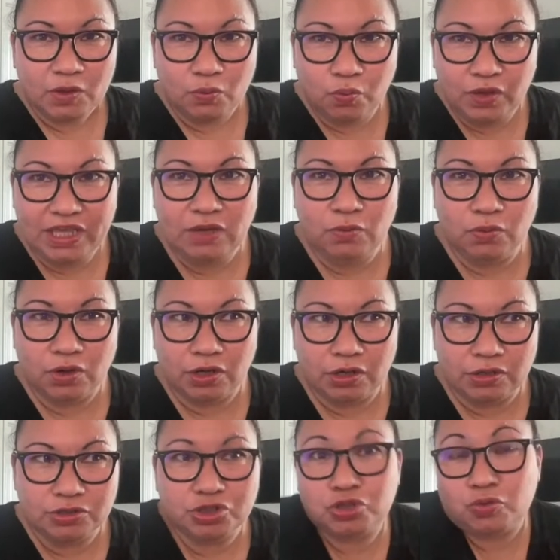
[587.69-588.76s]
We
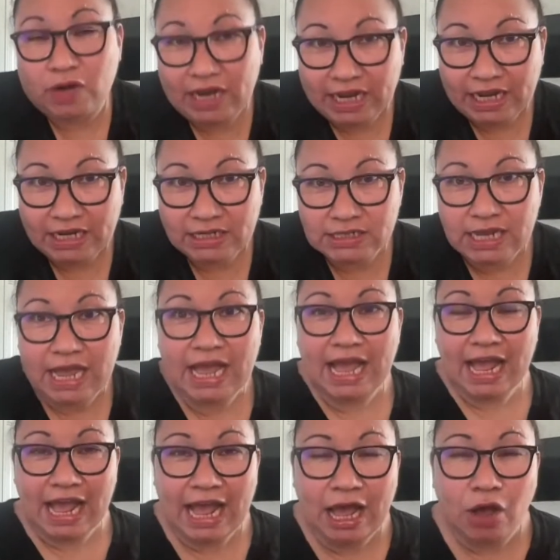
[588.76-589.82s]
were trained
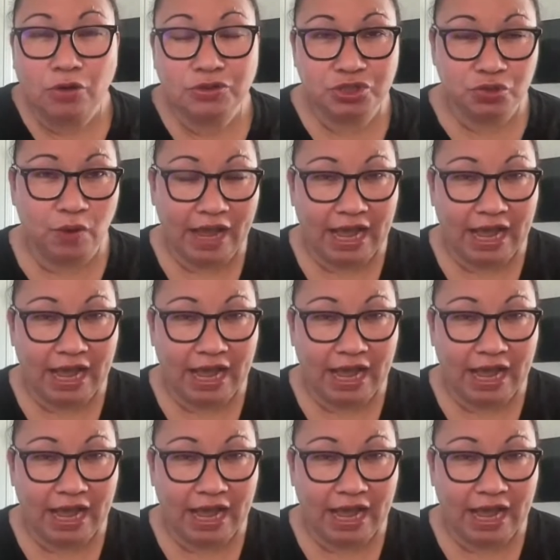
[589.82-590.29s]
how to